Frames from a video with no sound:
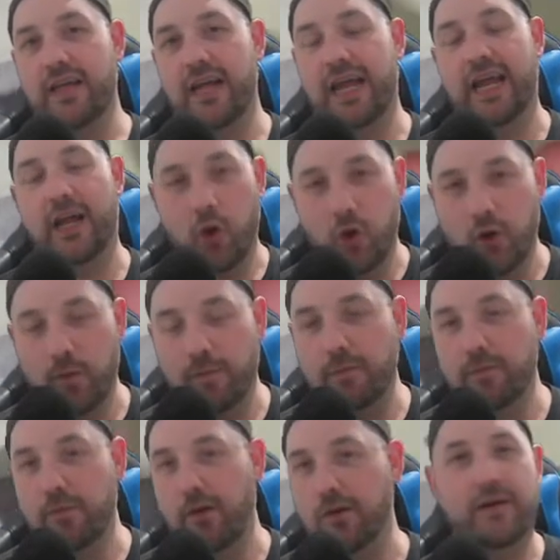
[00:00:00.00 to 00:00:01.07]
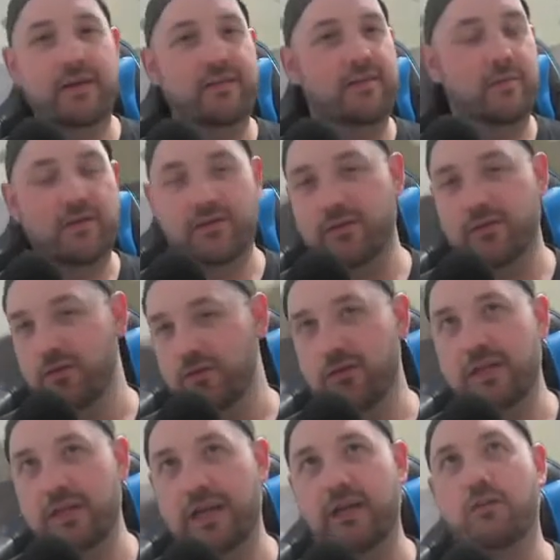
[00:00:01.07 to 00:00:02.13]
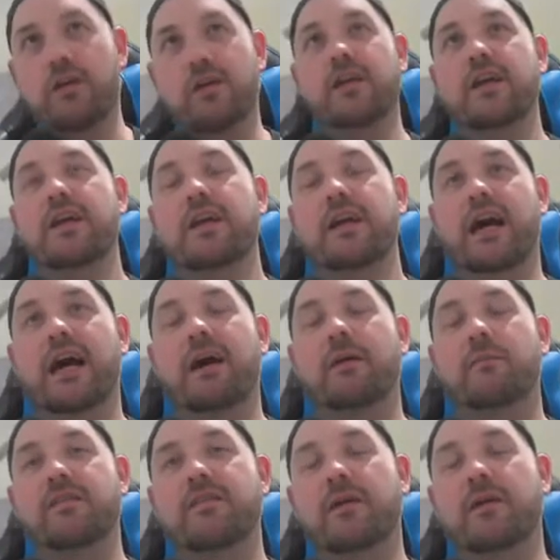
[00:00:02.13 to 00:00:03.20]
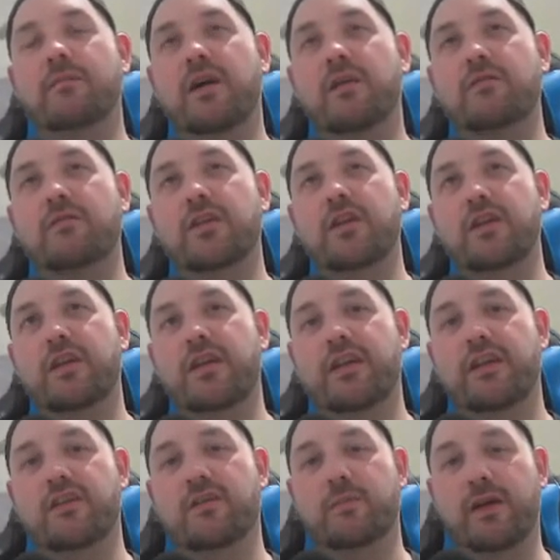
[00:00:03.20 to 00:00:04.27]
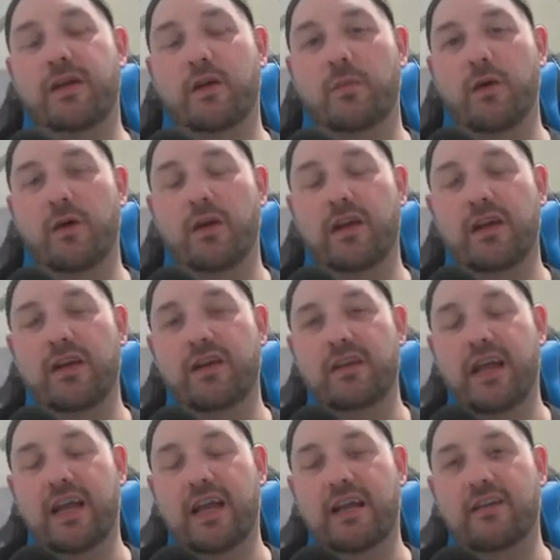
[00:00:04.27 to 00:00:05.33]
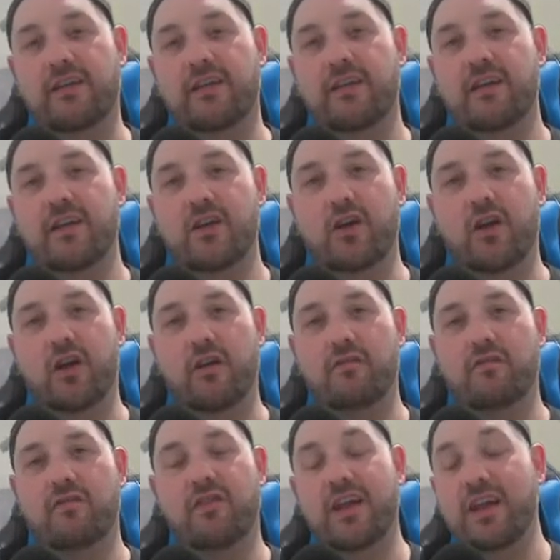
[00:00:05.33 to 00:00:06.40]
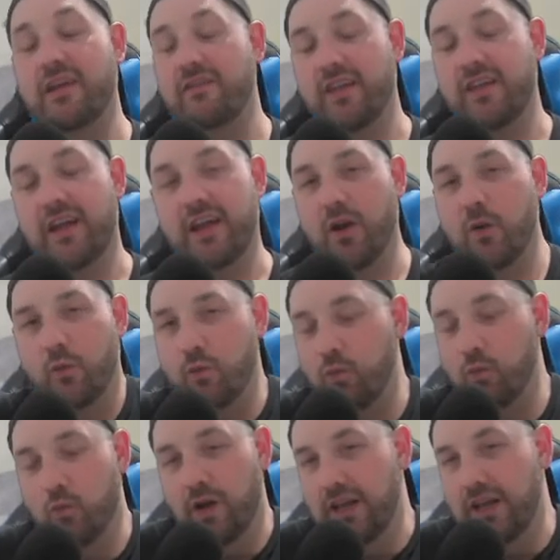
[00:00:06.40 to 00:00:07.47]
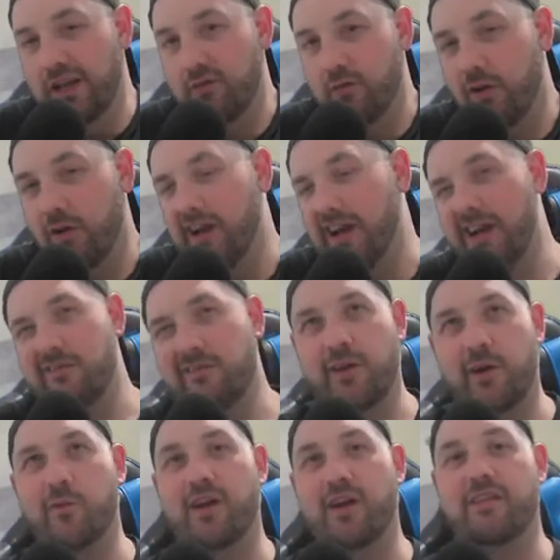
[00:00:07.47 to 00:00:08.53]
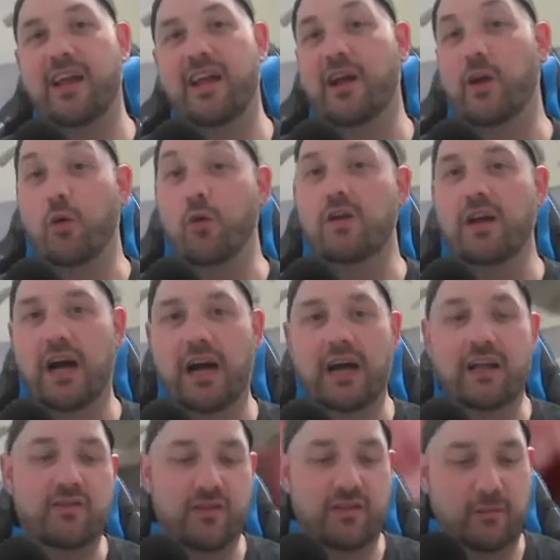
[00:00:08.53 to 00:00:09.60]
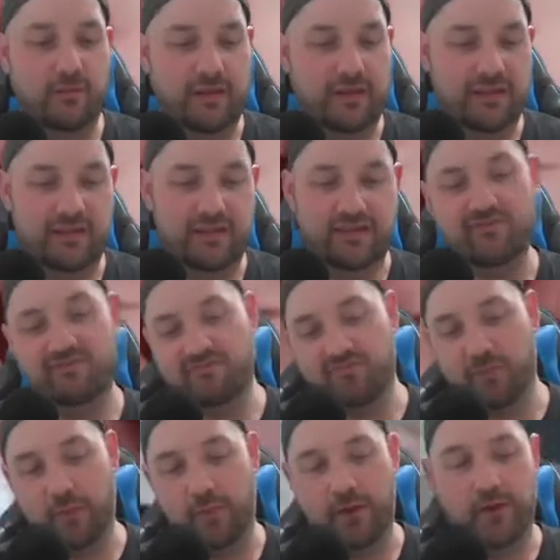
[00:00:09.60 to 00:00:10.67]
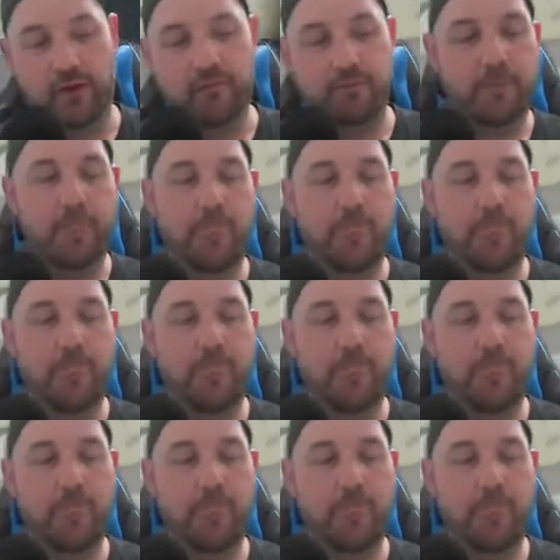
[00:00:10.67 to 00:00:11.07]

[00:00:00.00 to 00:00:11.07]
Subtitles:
it could be blocked by someone's 2/2 Necron, but sometimes you can just pick your opponent and see if they're gonna willing to throw out one of their good cards for something like this. Probably not.